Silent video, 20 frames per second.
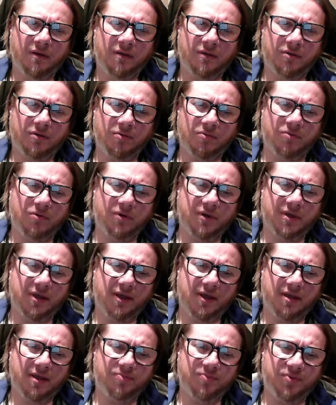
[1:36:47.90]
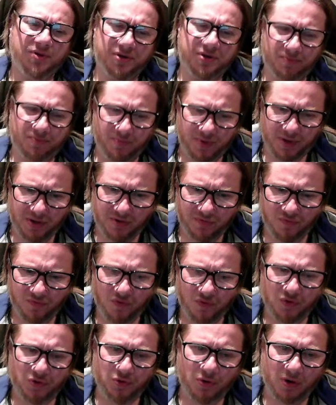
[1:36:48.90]
So rook a8, bishop
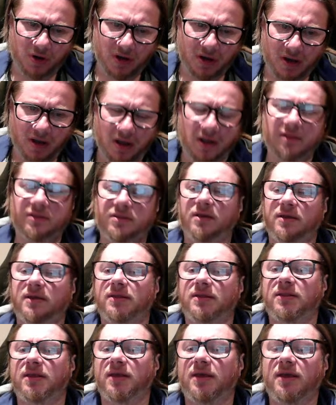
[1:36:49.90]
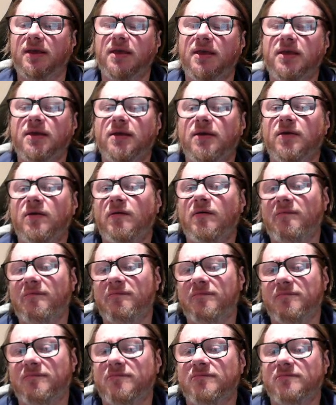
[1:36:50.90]
b4. You can't take the a.
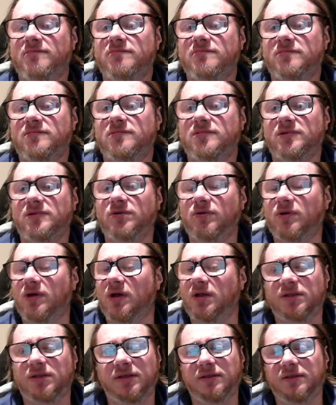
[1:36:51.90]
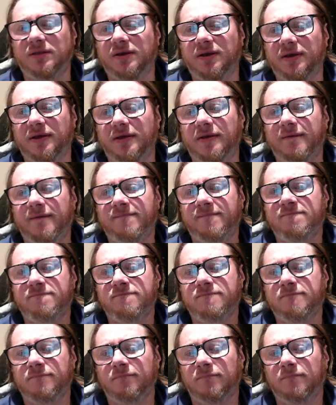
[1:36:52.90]
You can't take the a.
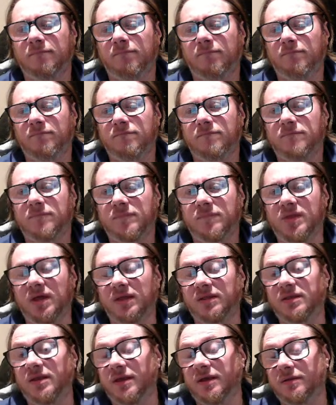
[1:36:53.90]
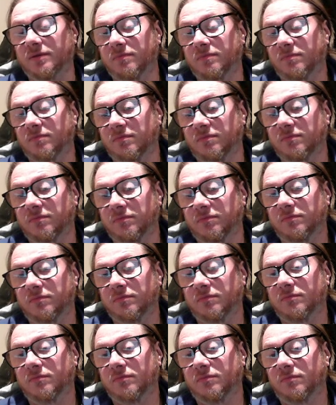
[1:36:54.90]
Not yet.
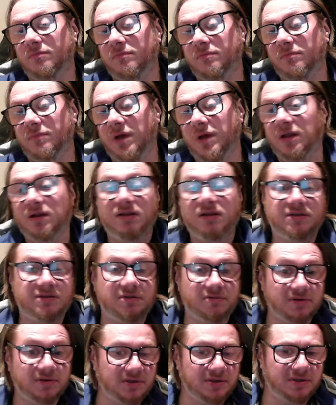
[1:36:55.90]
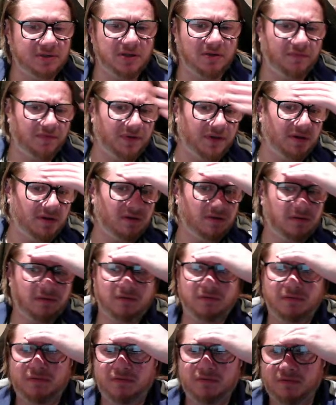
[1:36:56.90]
Unless there is something.
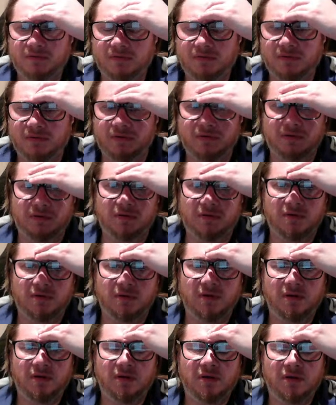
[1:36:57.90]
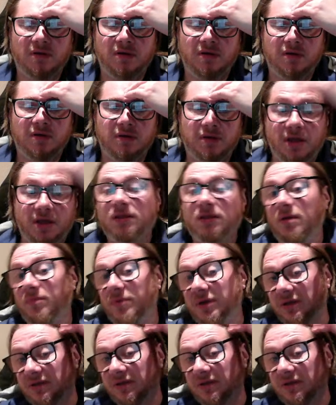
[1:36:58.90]
Uh, yeah, that makes